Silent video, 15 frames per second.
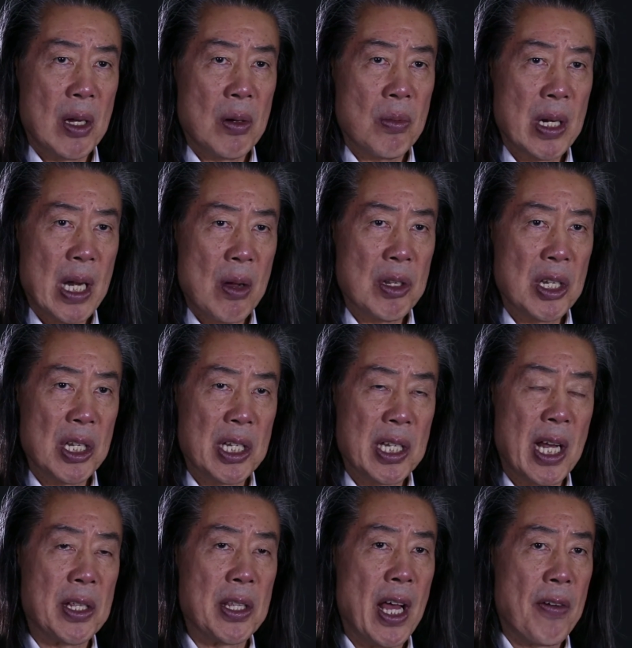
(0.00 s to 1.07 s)
Now, when I was in
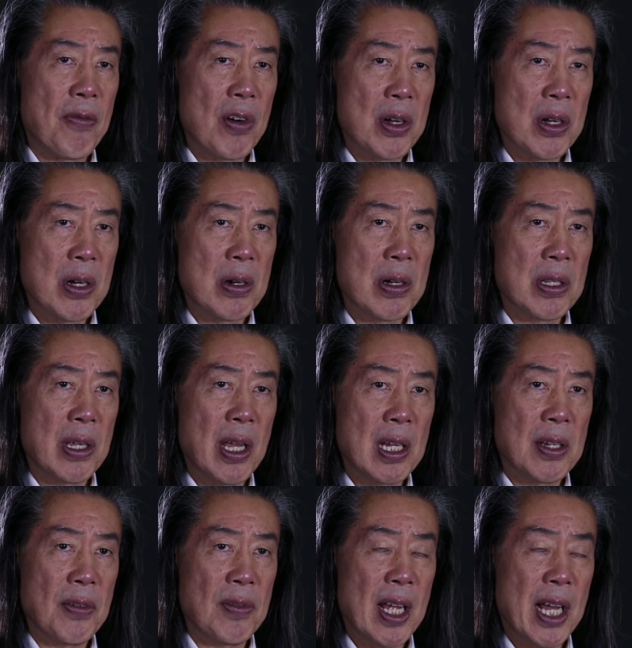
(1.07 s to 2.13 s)
South Africa at the
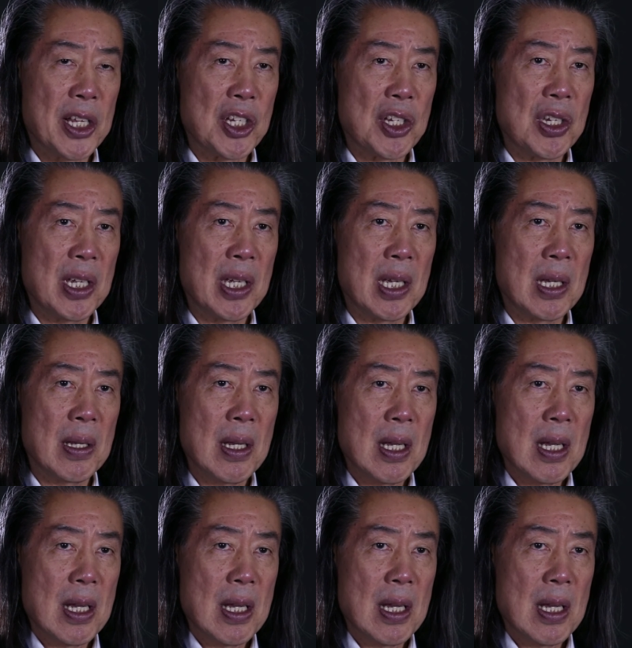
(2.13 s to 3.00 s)
end of last year,